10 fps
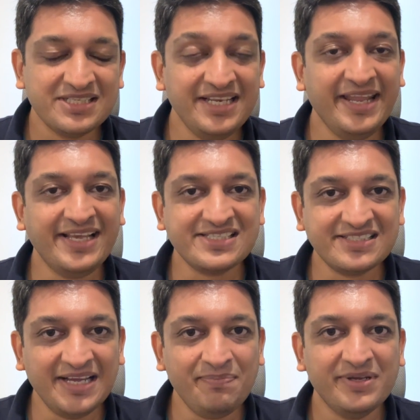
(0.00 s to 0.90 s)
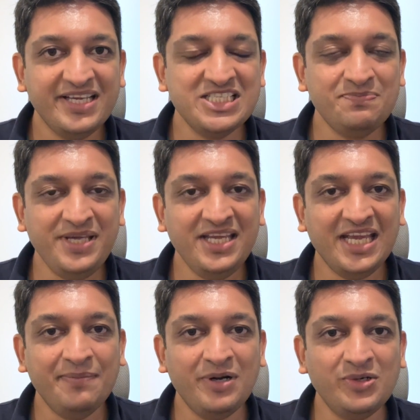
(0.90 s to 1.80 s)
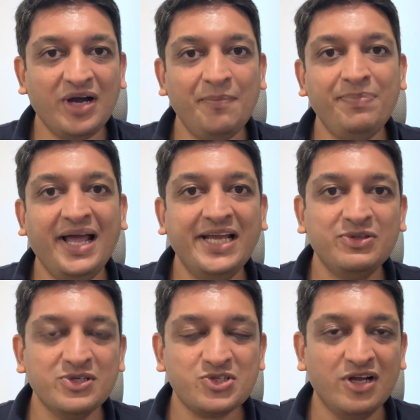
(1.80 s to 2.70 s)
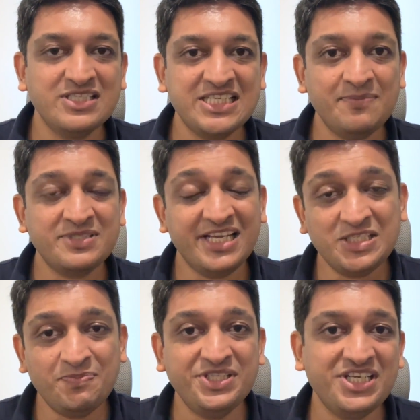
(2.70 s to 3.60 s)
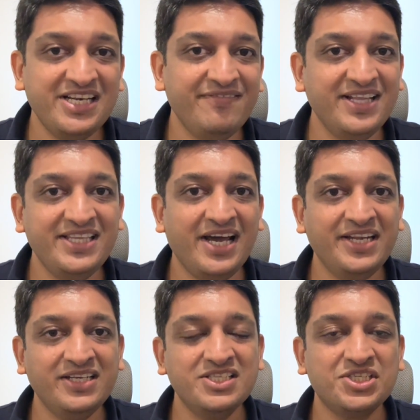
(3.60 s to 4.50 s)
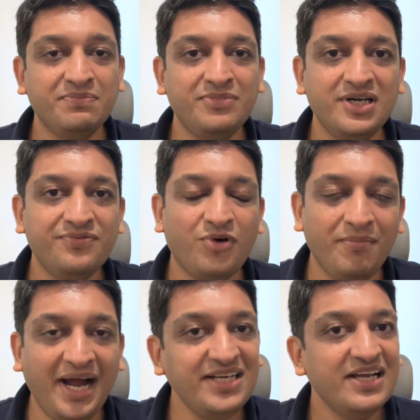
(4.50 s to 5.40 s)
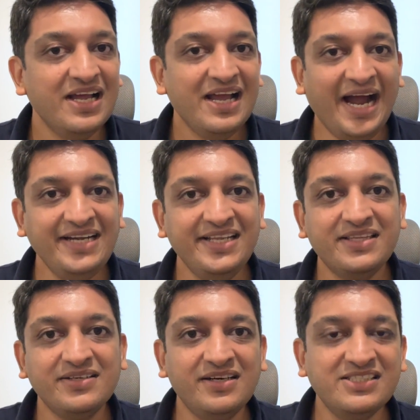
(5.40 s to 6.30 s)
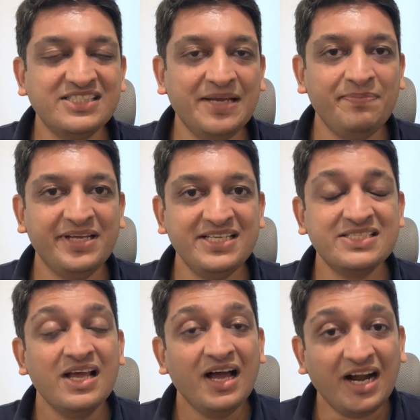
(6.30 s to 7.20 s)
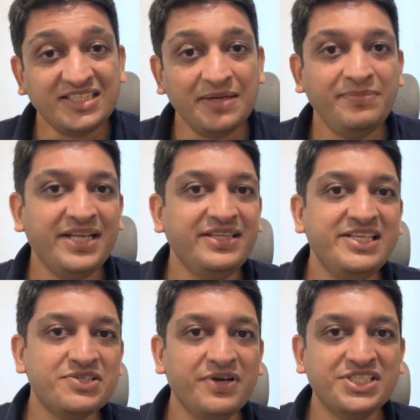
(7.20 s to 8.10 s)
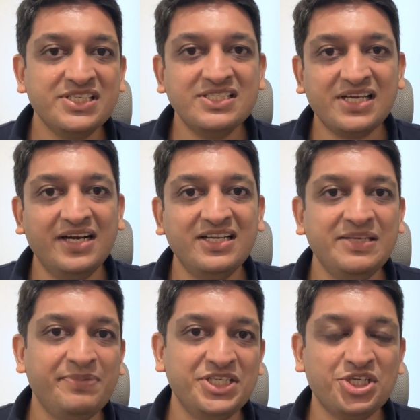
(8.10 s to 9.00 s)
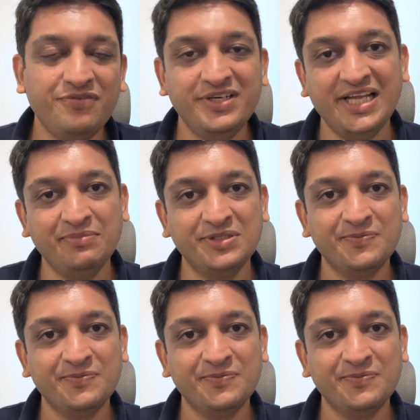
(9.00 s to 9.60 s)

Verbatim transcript: The next step is being able to apply those concepts, especially when they are in a jumbled format. And the third step is attempting these questions under the pressure of a timer.